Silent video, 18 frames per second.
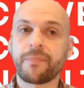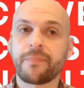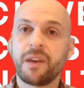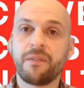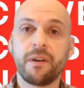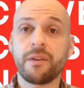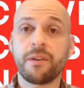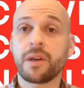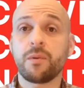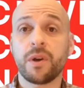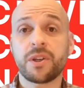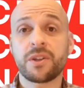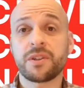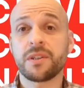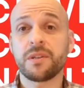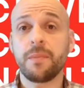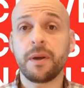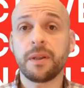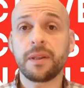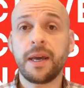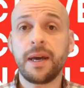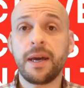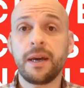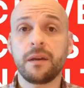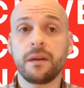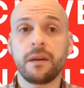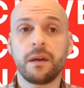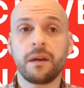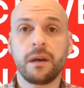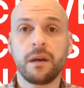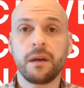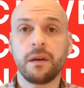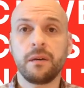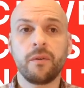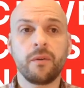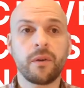if you have any questions about that,
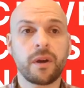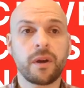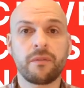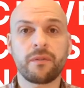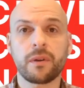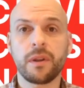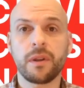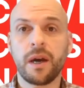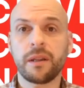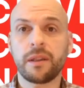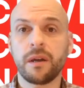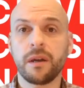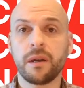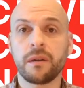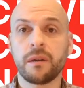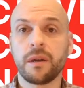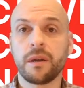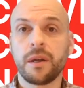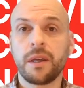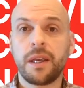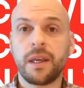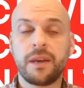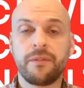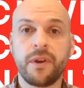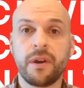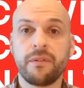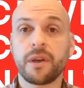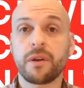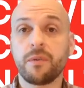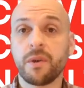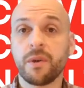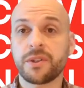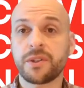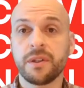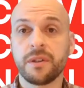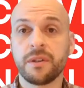I know I covered a lot there. If you have any
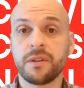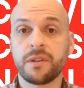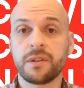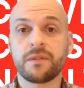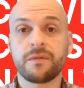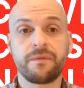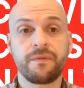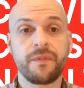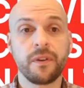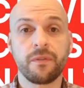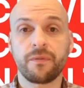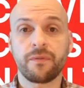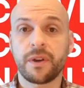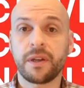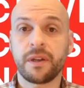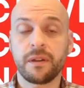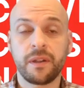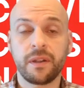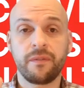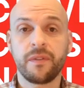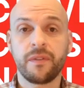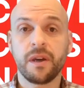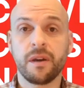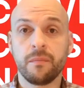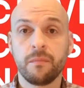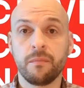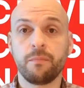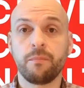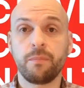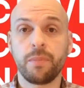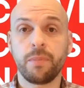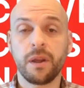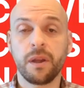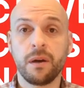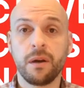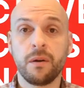questions, feel free to leave them
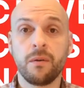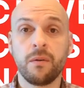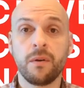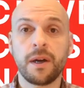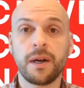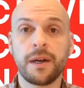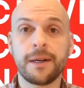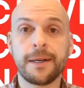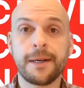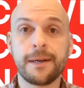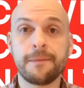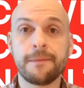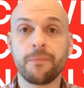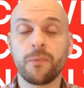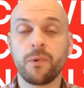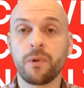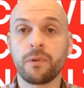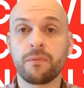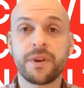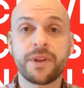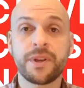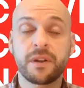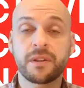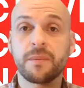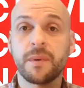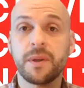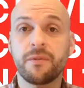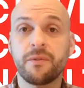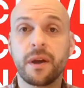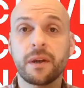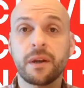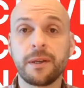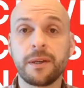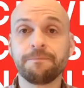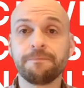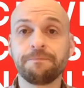below or reach out to me
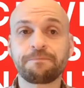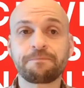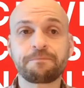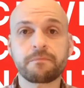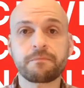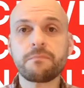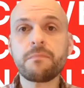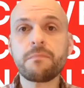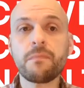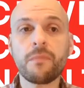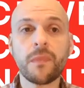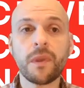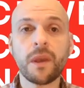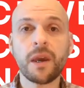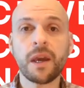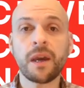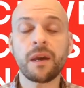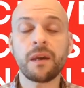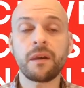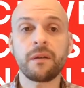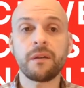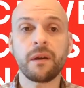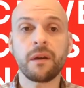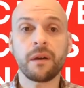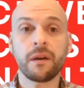directly. And